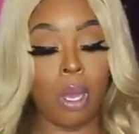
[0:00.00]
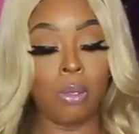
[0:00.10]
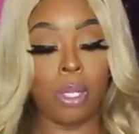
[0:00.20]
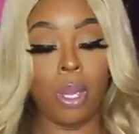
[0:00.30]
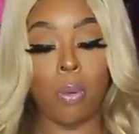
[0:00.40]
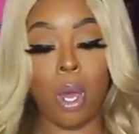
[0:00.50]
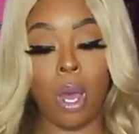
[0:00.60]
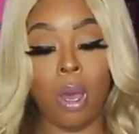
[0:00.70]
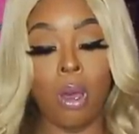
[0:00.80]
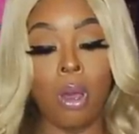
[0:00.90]
on that
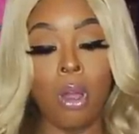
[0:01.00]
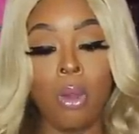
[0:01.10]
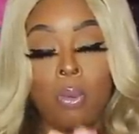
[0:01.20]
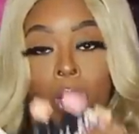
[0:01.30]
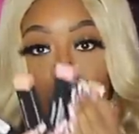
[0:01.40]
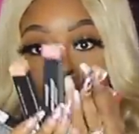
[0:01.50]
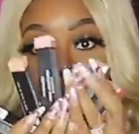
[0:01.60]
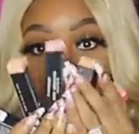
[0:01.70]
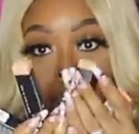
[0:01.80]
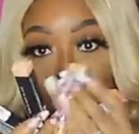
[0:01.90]
wall. One of
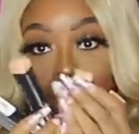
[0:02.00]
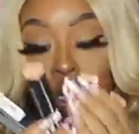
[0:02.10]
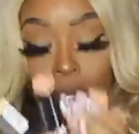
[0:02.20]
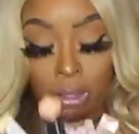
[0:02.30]
each.